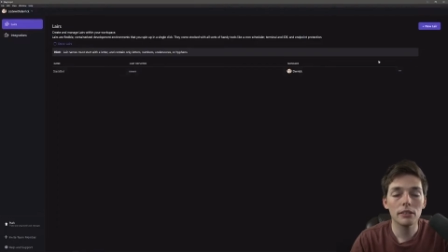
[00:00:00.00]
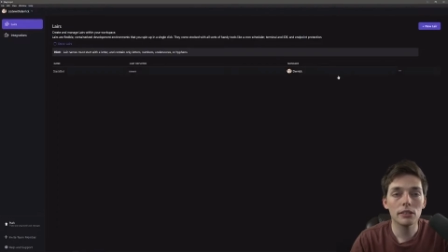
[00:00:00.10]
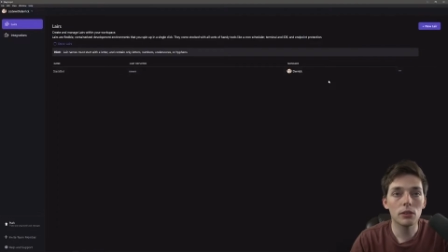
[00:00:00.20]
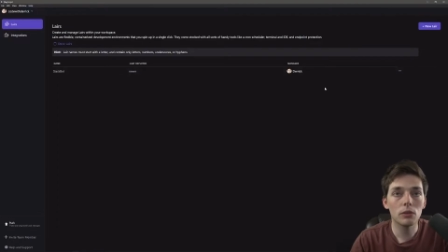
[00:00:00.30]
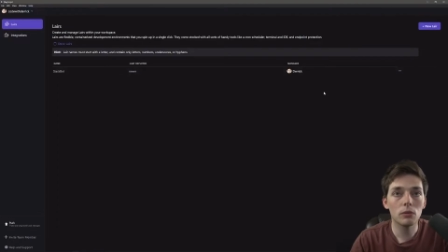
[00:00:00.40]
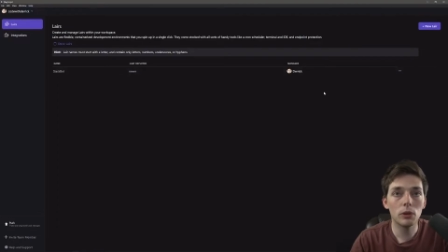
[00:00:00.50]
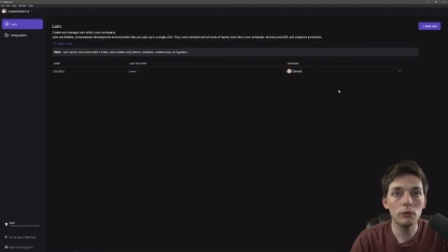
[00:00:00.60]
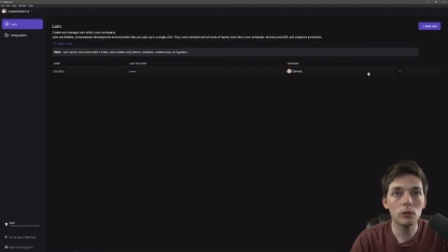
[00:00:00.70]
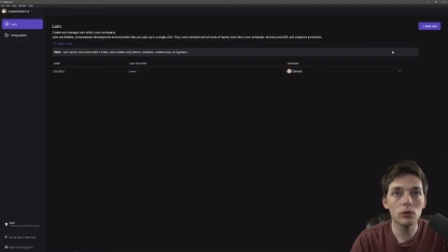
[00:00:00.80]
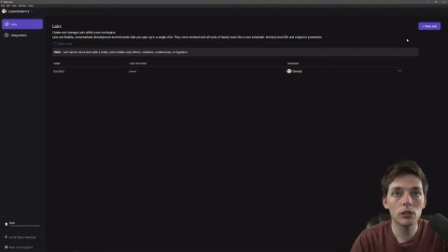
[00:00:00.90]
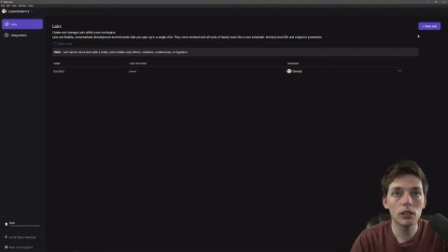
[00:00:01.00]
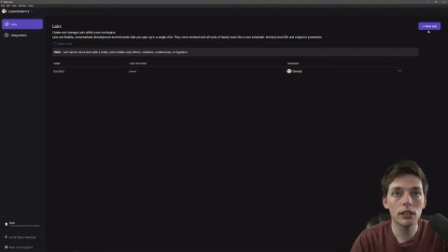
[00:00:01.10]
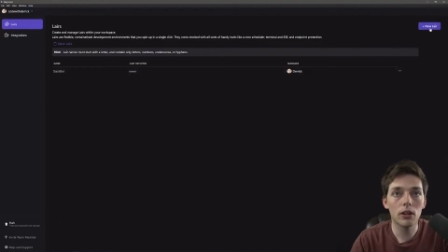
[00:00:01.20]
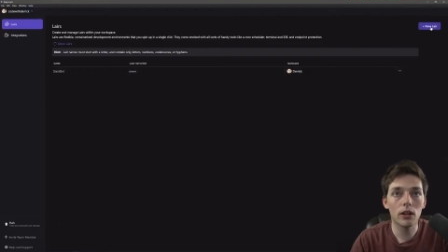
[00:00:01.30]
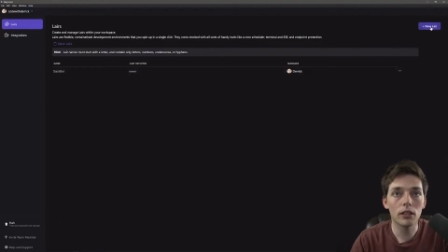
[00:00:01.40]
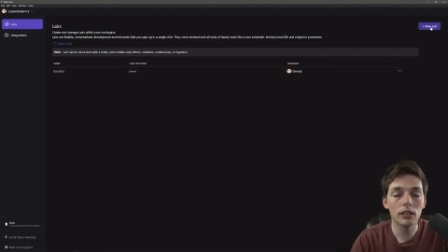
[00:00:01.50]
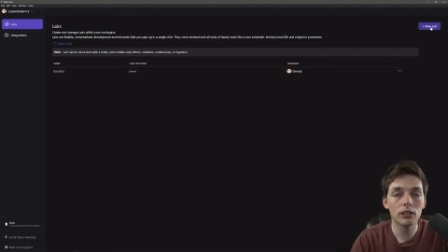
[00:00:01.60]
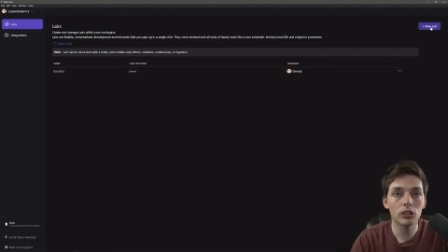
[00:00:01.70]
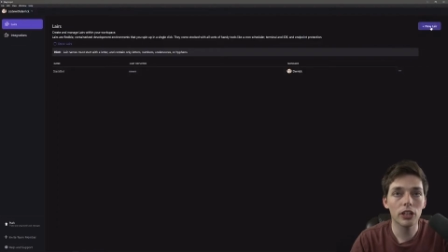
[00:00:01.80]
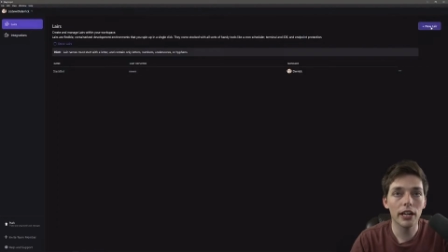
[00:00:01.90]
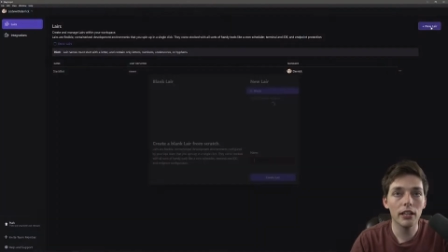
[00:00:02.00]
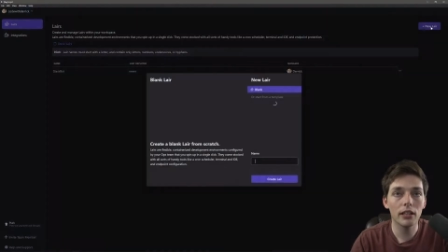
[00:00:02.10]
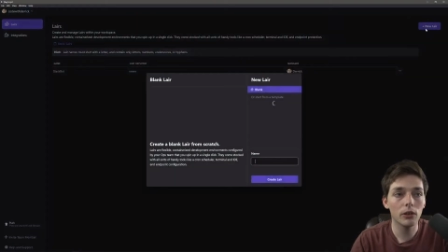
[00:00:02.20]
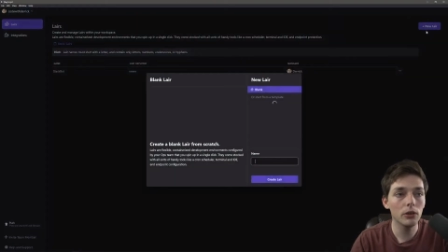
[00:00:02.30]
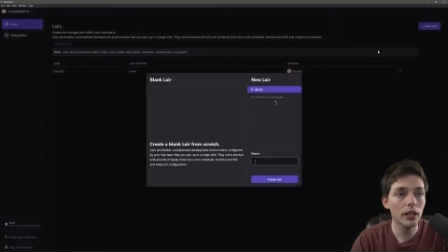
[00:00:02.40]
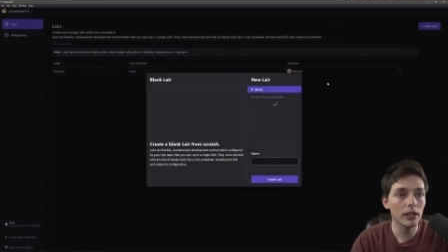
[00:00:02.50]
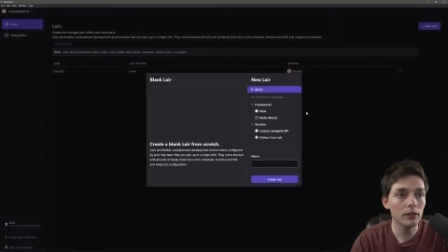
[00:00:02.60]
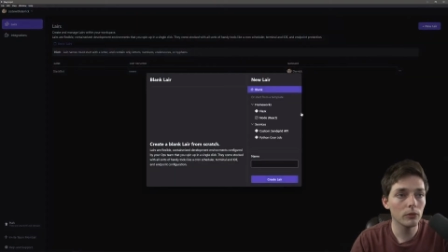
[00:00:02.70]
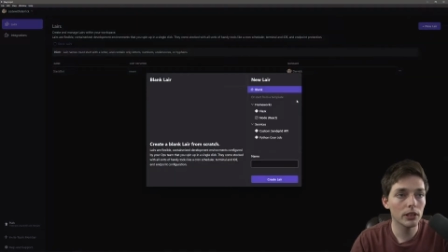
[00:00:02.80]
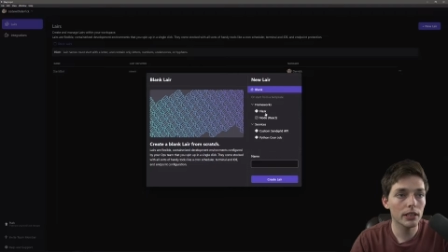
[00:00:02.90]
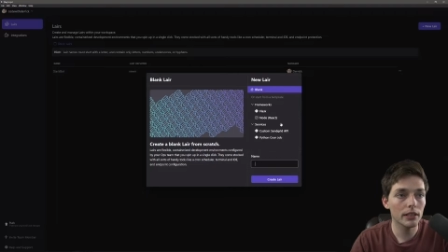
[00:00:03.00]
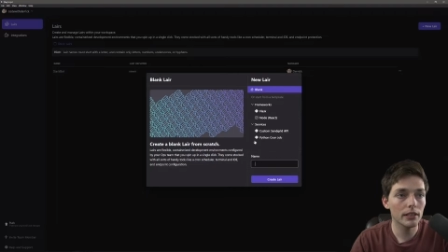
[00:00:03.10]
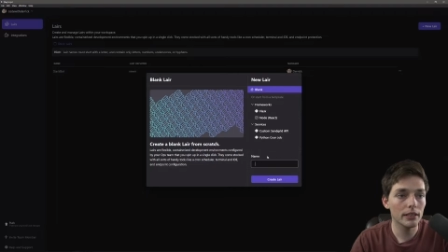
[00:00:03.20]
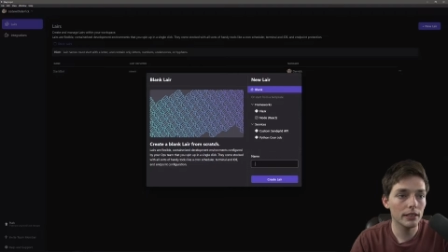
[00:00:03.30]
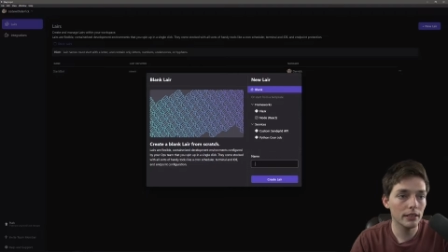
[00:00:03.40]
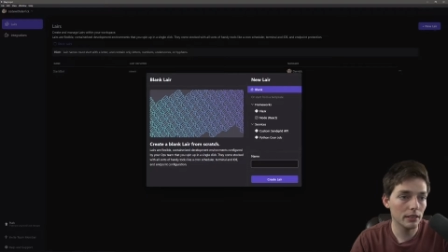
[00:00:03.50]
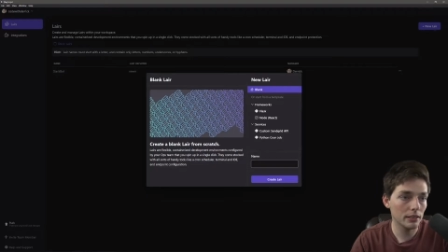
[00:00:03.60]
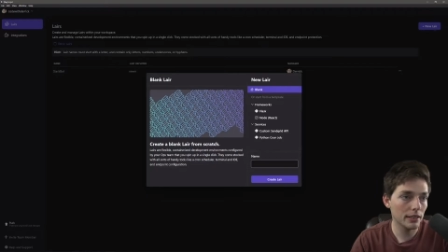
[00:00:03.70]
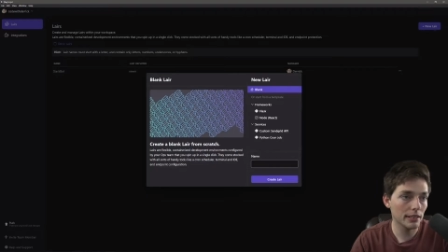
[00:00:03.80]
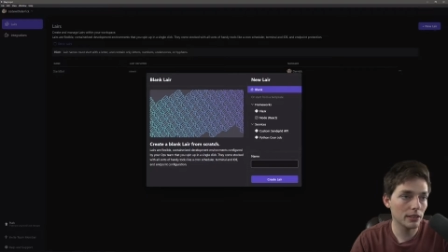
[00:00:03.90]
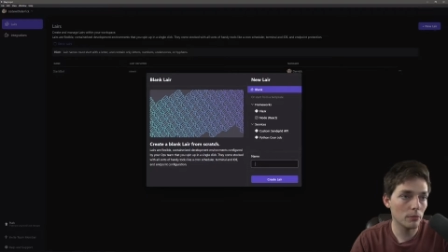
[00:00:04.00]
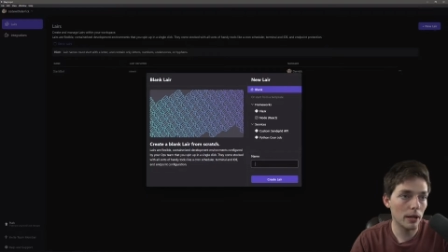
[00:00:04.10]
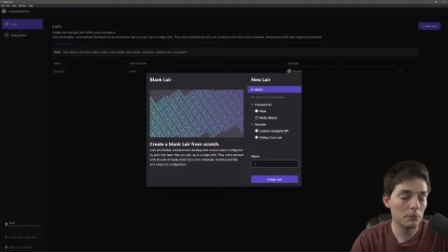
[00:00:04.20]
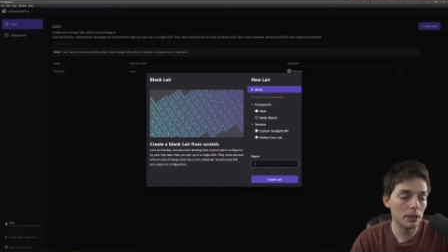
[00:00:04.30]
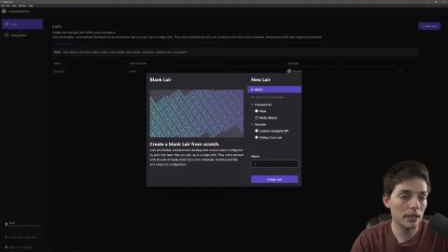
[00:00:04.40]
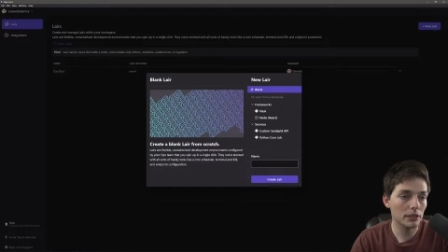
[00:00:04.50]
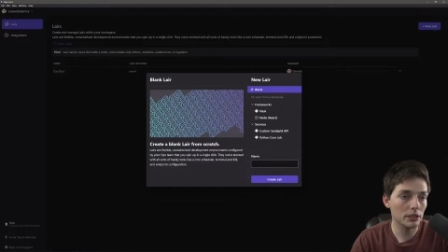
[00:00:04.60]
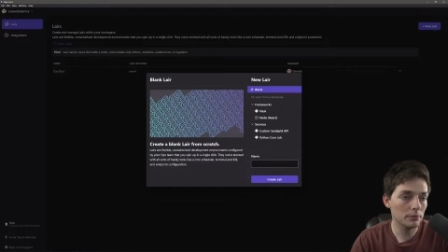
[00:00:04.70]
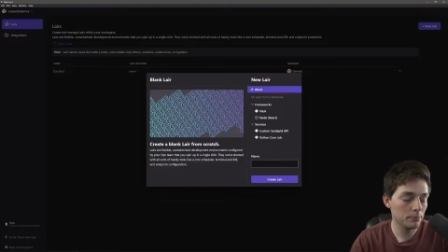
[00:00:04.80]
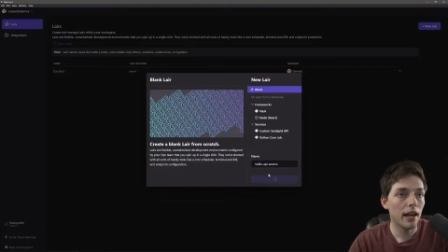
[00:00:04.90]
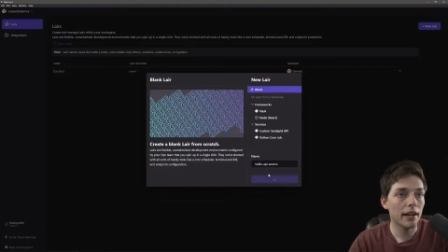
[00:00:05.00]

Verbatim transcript: So we will click on create a new layer within the desktop application.